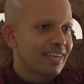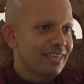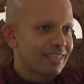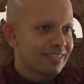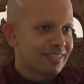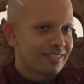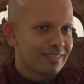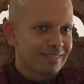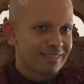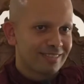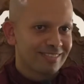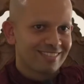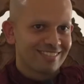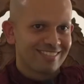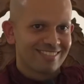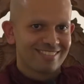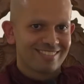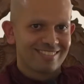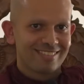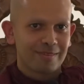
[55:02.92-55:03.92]
that
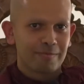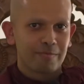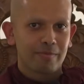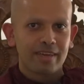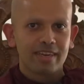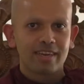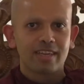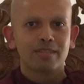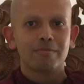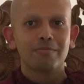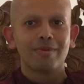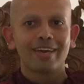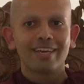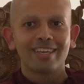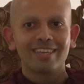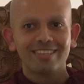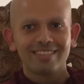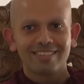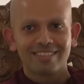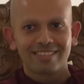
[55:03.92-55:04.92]
by another
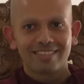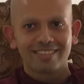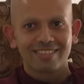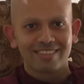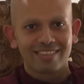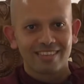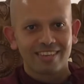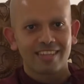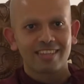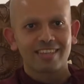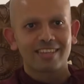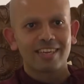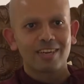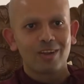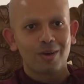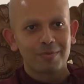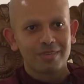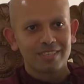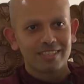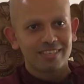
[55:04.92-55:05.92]
mile, another
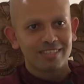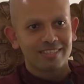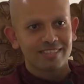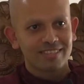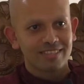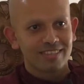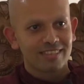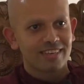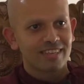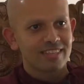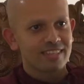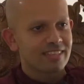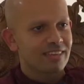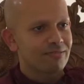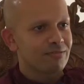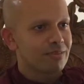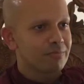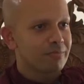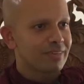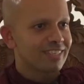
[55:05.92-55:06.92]
kilometer, another
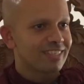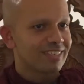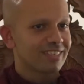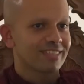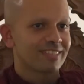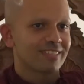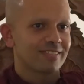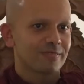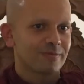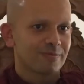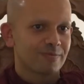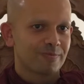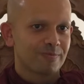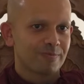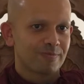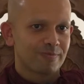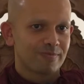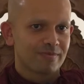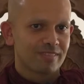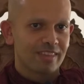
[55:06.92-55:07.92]
several meters.
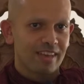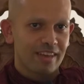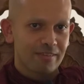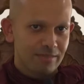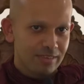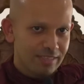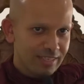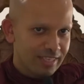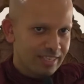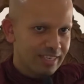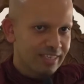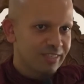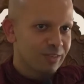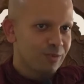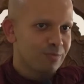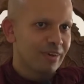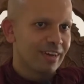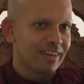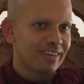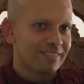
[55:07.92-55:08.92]
Every ticket
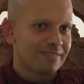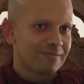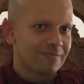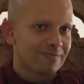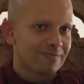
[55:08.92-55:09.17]
you buy.